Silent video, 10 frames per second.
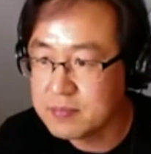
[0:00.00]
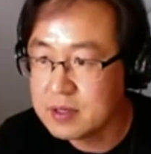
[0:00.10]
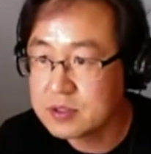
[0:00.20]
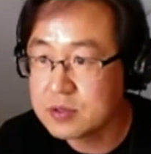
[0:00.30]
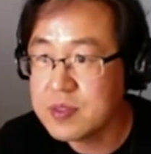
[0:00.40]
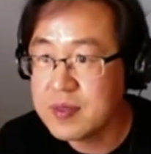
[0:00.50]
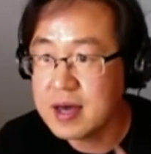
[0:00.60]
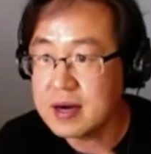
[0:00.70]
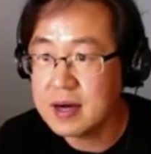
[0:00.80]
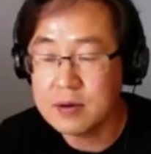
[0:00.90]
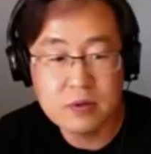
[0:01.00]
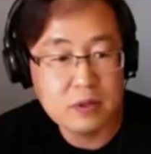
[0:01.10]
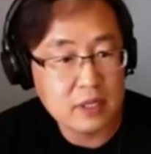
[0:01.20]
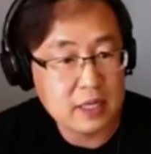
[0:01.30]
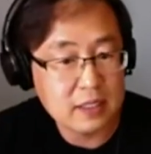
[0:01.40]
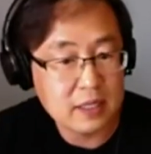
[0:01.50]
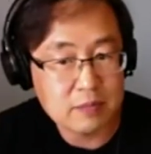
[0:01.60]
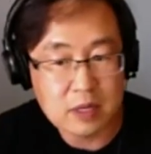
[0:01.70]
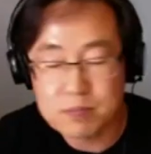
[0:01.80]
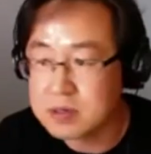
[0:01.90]
So with that, I will end
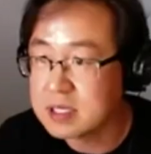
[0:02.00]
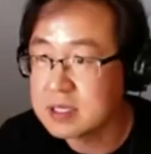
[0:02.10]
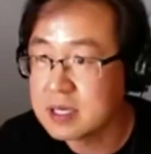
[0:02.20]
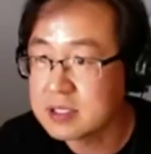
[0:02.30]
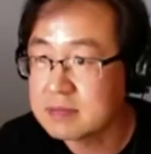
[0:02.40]
my presentation.